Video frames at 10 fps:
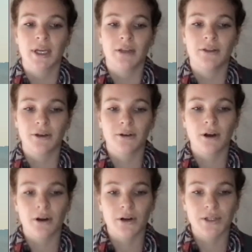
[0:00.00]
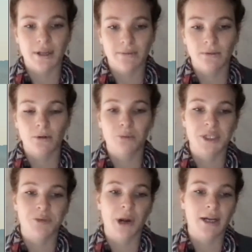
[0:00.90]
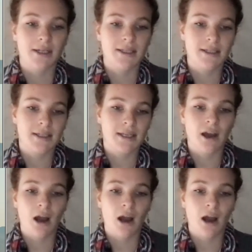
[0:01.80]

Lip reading: There are several best practices and